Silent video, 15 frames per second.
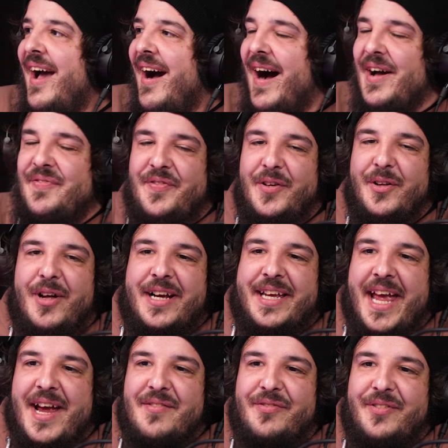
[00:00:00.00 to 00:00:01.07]
I feel like
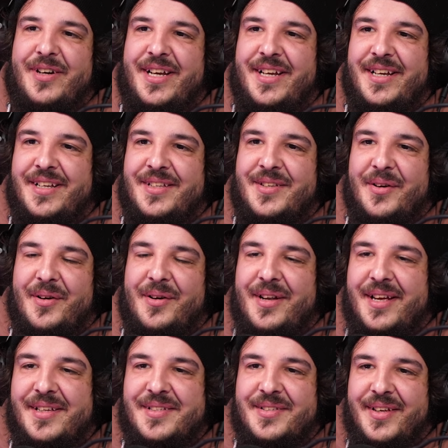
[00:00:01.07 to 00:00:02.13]
every dude
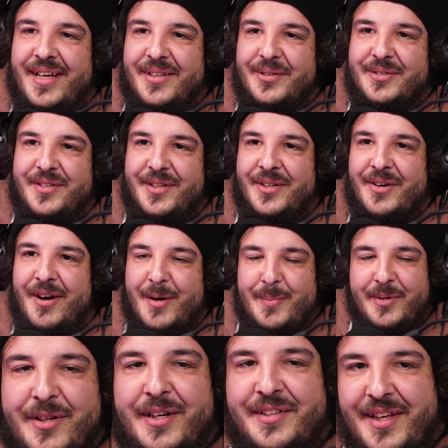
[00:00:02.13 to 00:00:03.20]
has like looked at a guy and
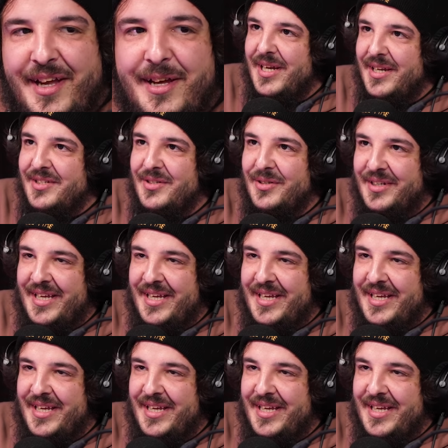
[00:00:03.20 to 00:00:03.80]
been like, damn, it's not gay,